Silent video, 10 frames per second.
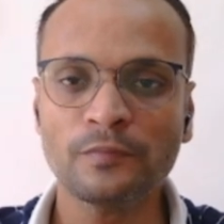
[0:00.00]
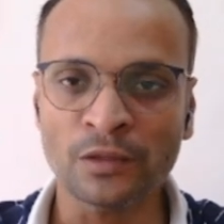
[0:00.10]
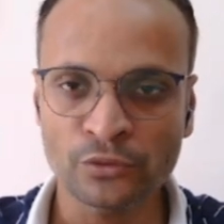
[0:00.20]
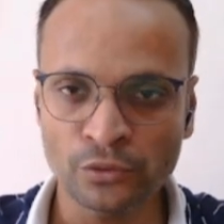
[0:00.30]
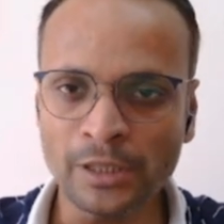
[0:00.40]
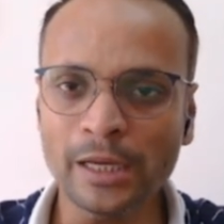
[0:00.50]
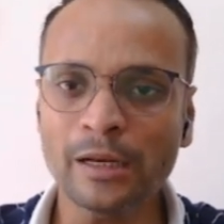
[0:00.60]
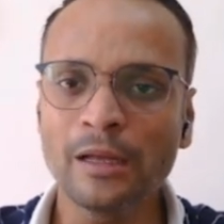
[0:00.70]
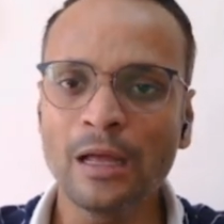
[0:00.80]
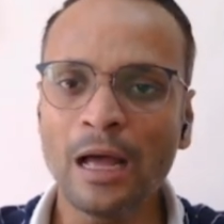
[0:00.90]
so here
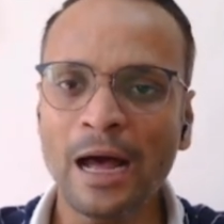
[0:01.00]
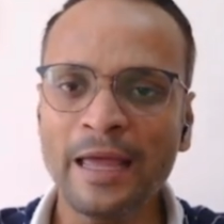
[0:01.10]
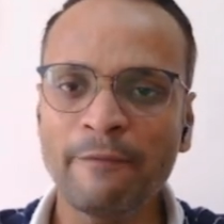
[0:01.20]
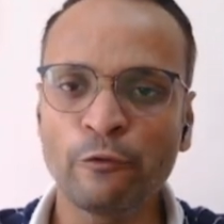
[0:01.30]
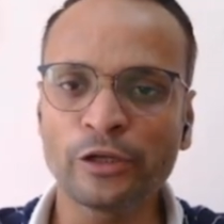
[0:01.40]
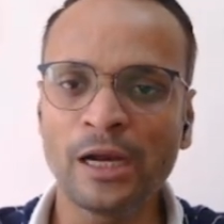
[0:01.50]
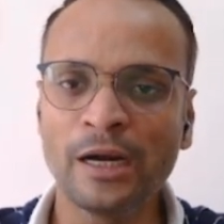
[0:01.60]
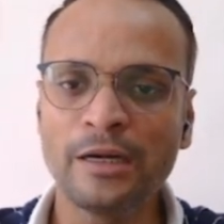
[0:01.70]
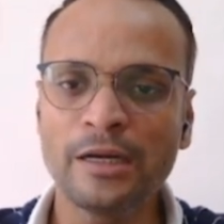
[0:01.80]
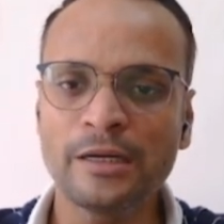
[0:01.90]
I have total
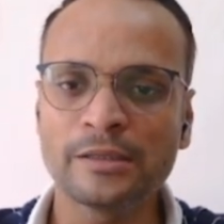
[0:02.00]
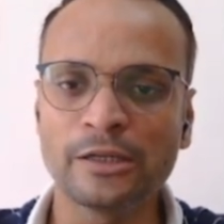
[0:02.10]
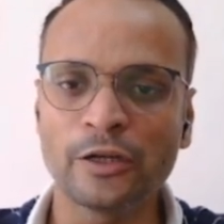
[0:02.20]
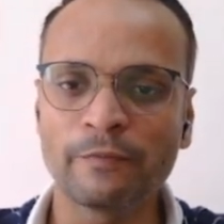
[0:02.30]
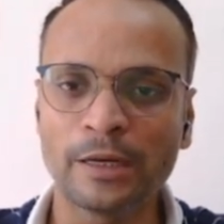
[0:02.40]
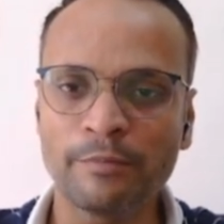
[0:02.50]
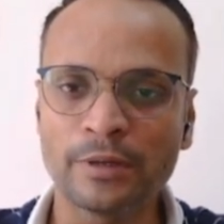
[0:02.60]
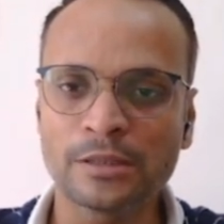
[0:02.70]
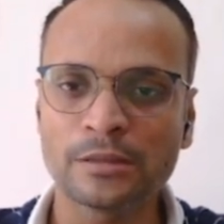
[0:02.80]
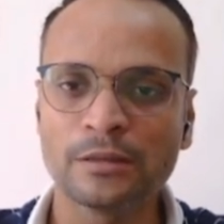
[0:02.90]
100 set of
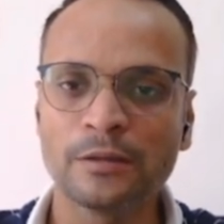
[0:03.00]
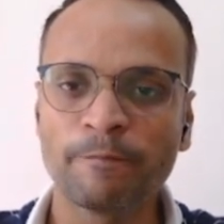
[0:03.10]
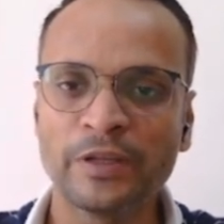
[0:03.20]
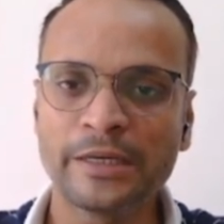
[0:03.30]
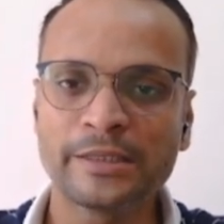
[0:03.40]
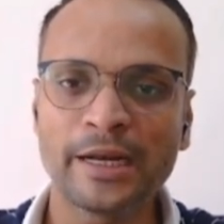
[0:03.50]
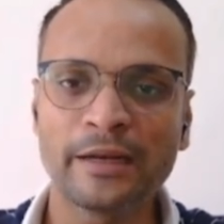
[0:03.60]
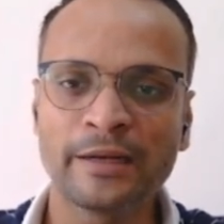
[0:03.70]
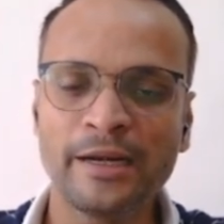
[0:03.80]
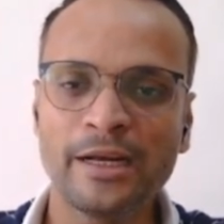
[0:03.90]
numbers. It is a
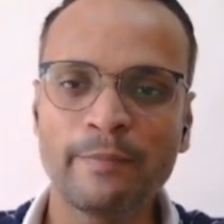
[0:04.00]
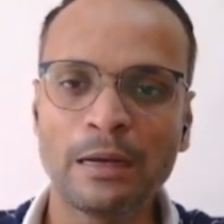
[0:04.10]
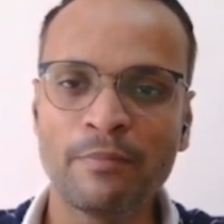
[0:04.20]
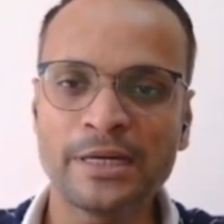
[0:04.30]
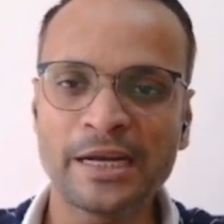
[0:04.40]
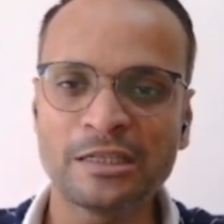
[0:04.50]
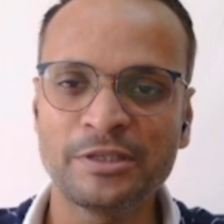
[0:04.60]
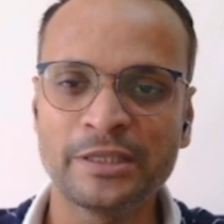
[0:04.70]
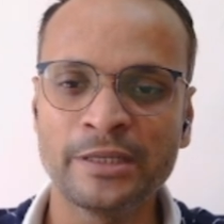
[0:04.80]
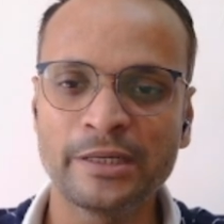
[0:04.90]
random number that has
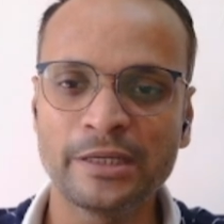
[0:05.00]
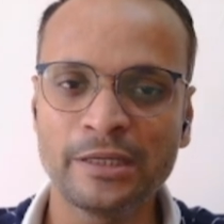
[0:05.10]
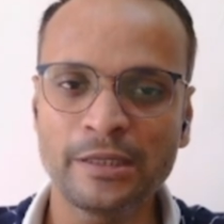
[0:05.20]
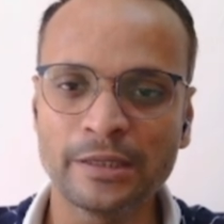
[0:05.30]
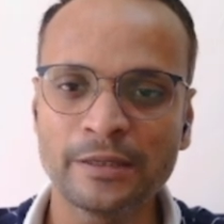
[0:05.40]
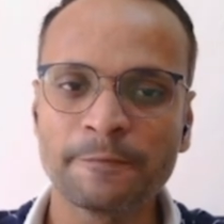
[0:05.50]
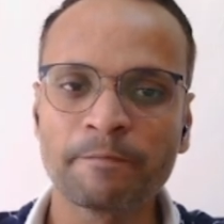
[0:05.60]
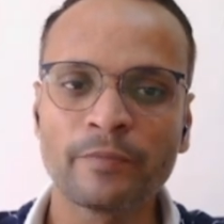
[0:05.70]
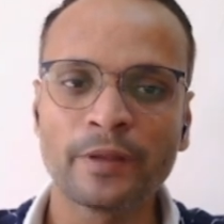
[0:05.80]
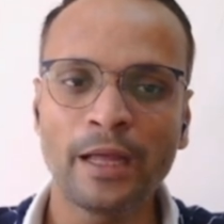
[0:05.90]
been generated here,
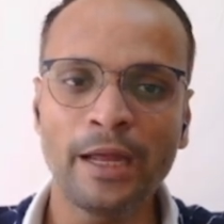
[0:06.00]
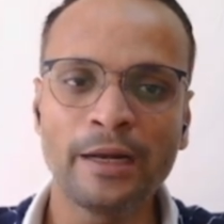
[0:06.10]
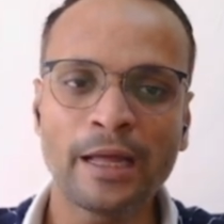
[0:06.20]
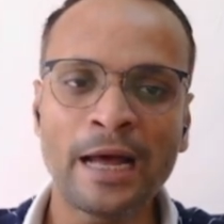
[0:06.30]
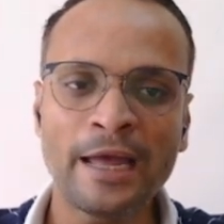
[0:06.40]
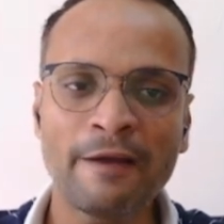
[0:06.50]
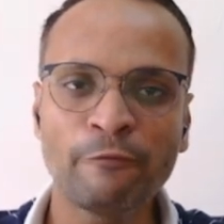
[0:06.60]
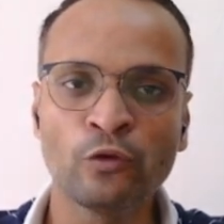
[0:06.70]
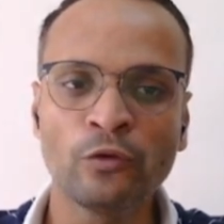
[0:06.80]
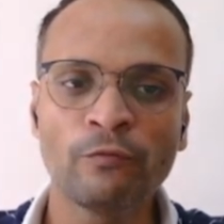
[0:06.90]
and I have
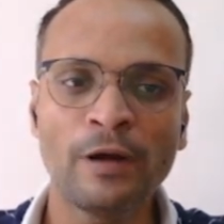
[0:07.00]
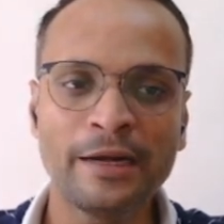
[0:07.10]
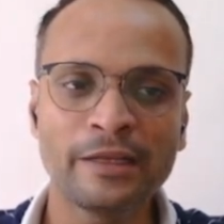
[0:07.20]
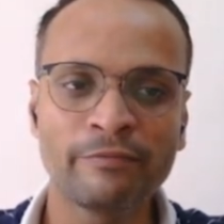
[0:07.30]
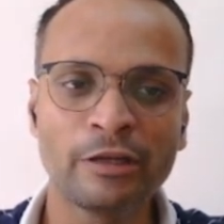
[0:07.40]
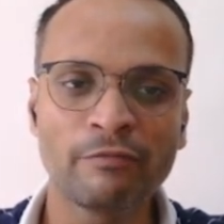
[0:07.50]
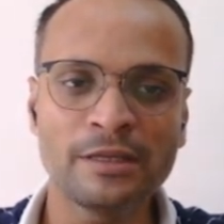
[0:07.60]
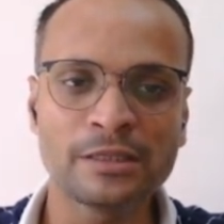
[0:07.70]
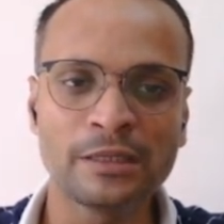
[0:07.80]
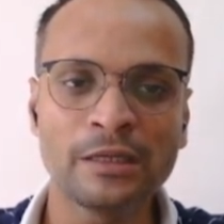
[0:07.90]
to find the
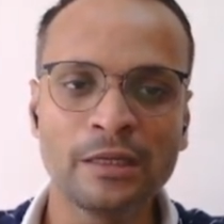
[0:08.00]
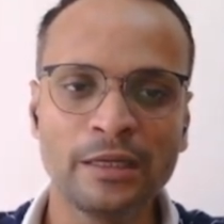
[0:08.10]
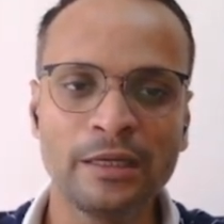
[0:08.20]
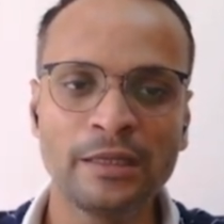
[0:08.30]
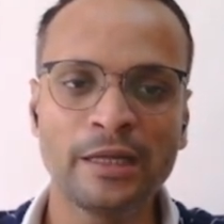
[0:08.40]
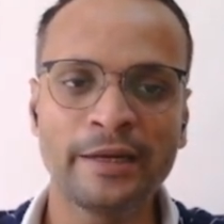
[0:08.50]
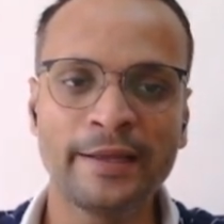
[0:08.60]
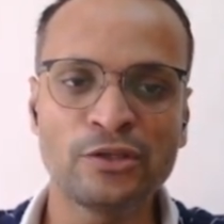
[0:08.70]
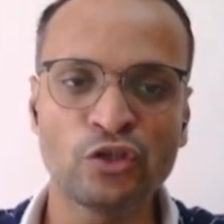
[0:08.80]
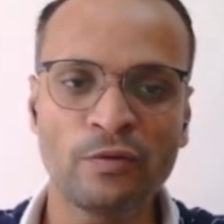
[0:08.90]
frequency in the
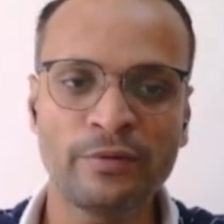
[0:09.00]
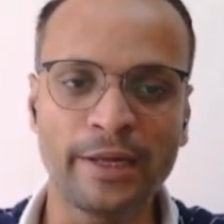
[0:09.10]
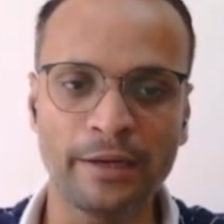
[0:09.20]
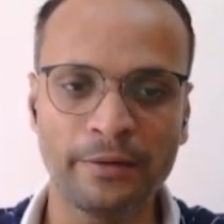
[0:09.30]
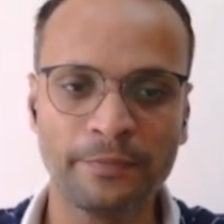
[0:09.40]
range of 10.